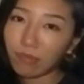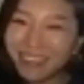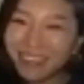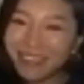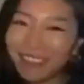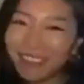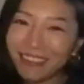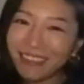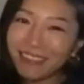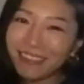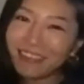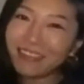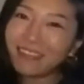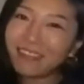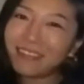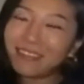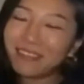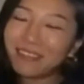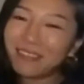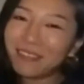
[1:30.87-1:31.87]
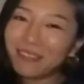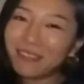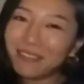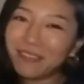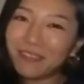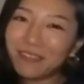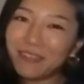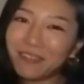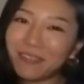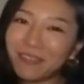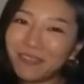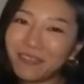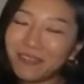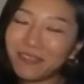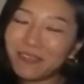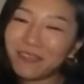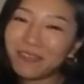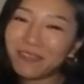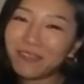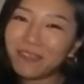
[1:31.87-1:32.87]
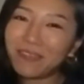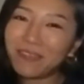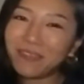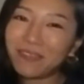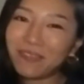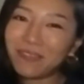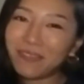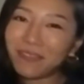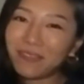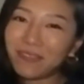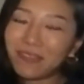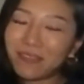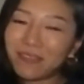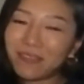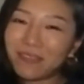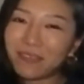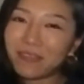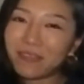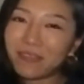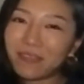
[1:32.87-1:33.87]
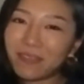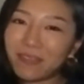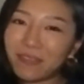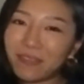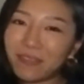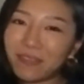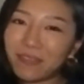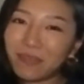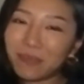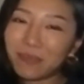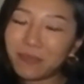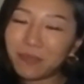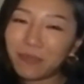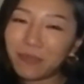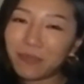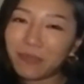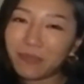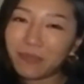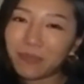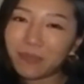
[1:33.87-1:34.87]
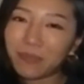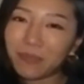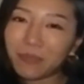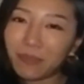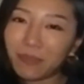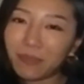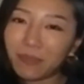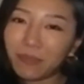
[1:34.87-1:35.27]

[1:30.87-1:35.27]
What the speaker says: (silent)